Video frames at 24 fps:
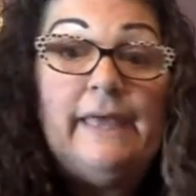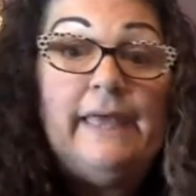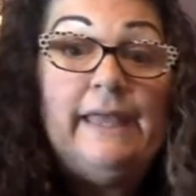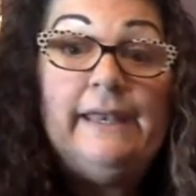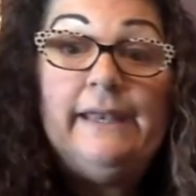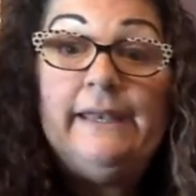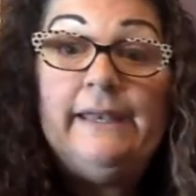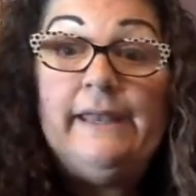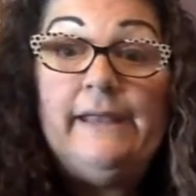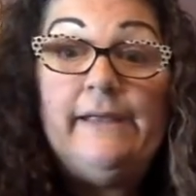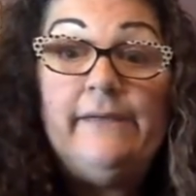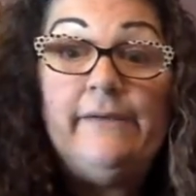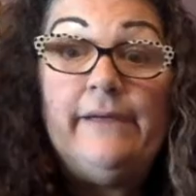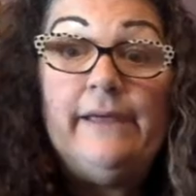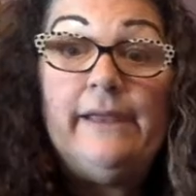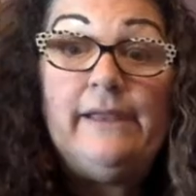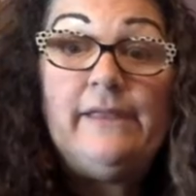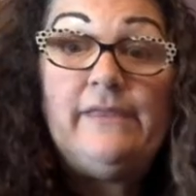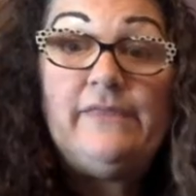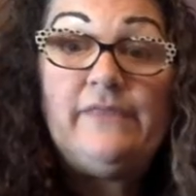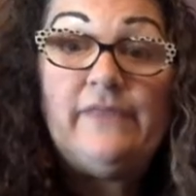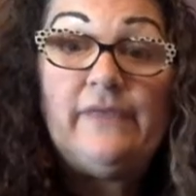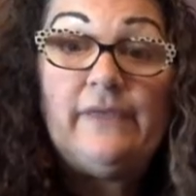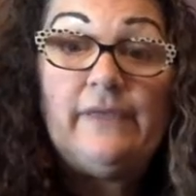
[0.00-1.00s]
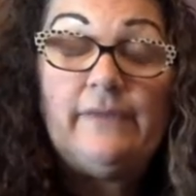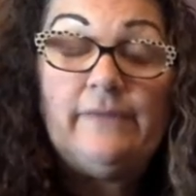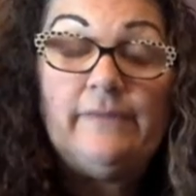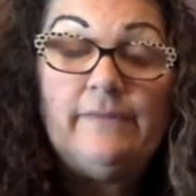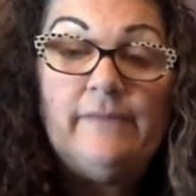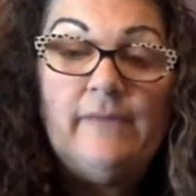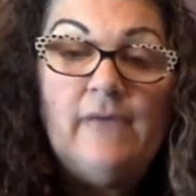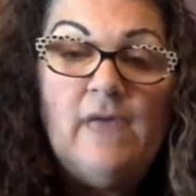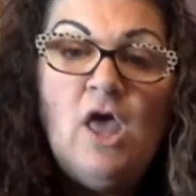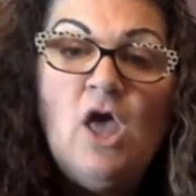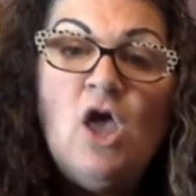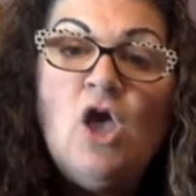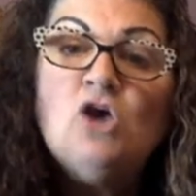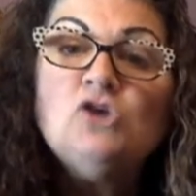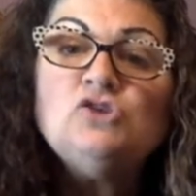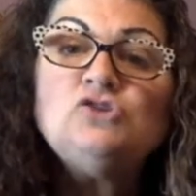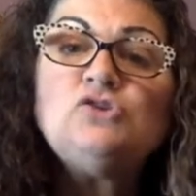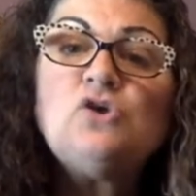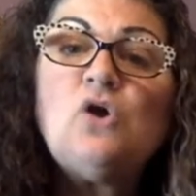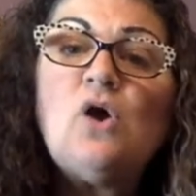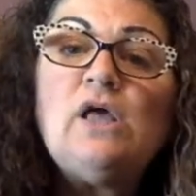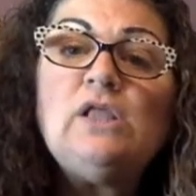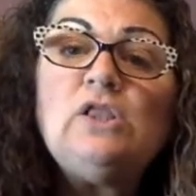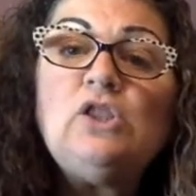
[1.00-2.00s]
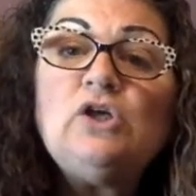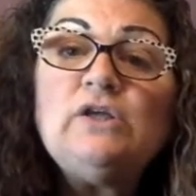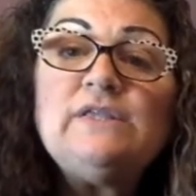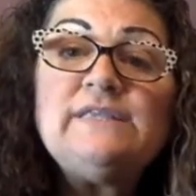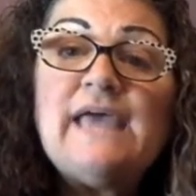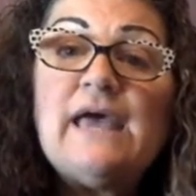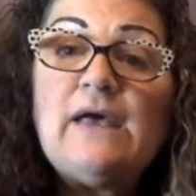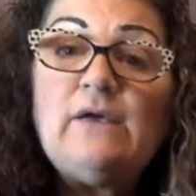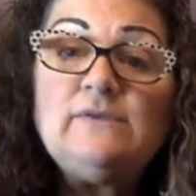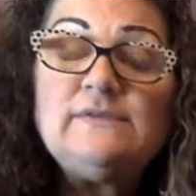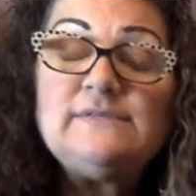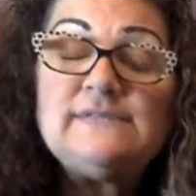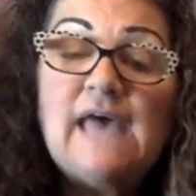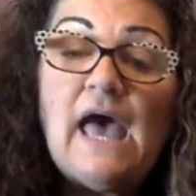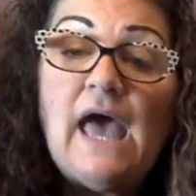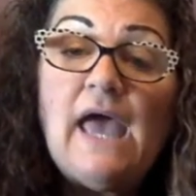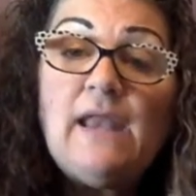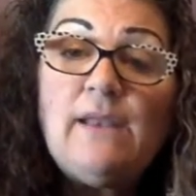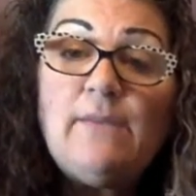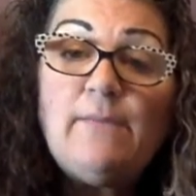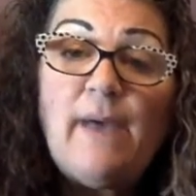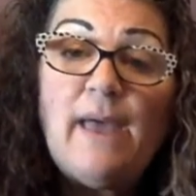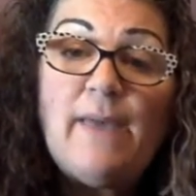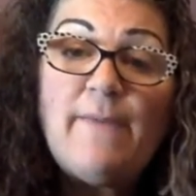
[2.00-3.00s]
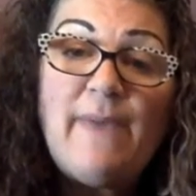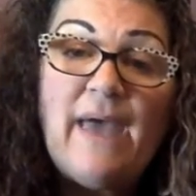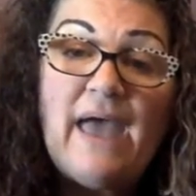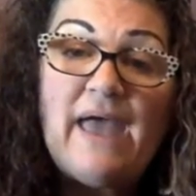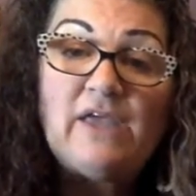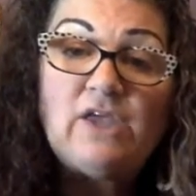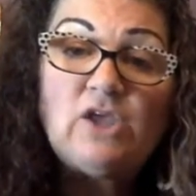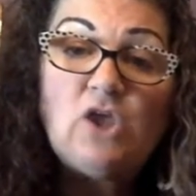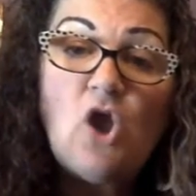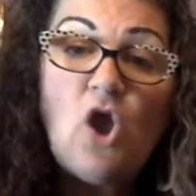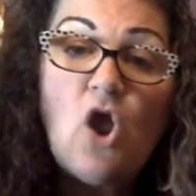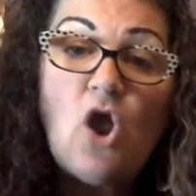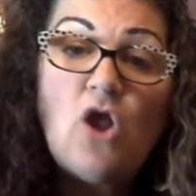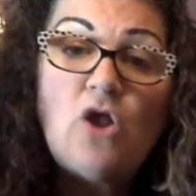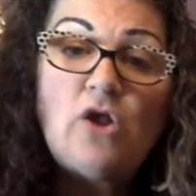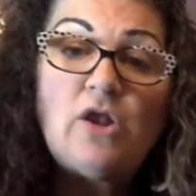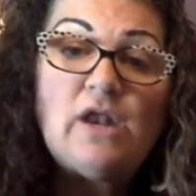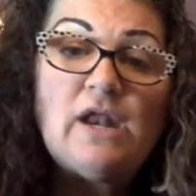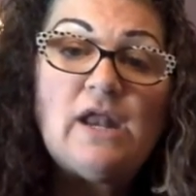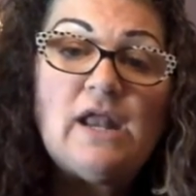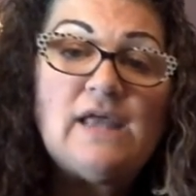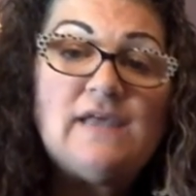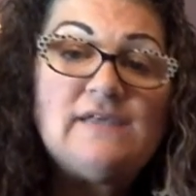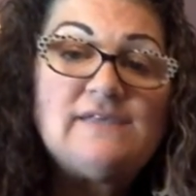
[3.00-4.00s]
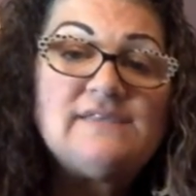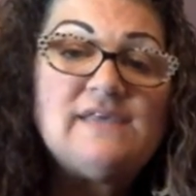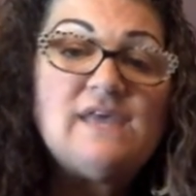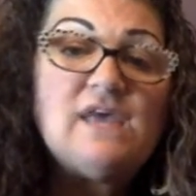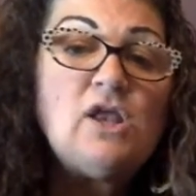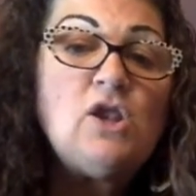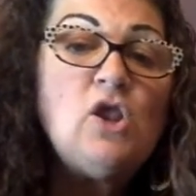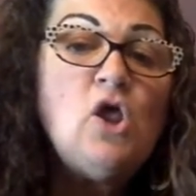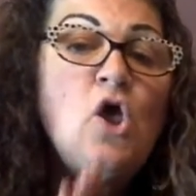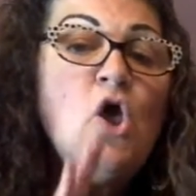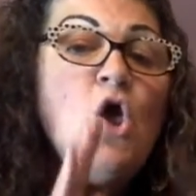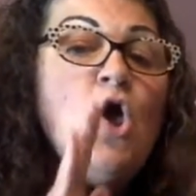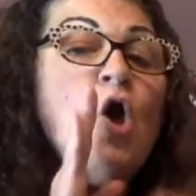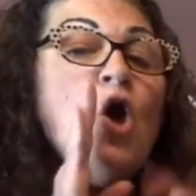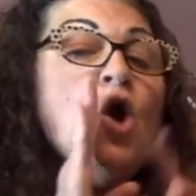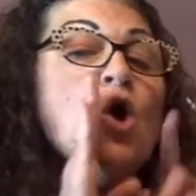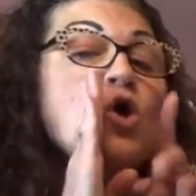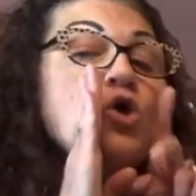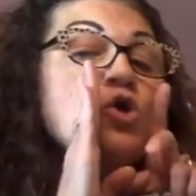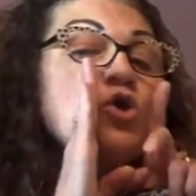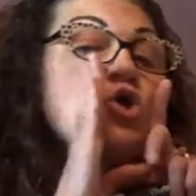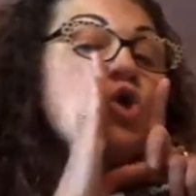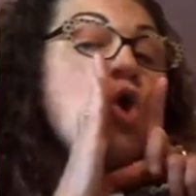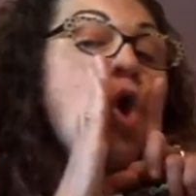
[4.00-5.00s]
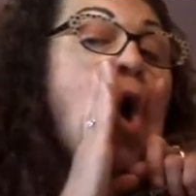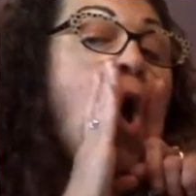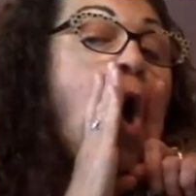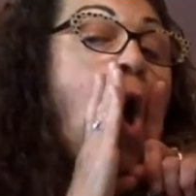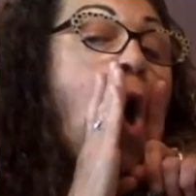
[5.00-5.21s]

I didn't hear anything. So I looked outside in my backyard and I said, Yoo-hoo,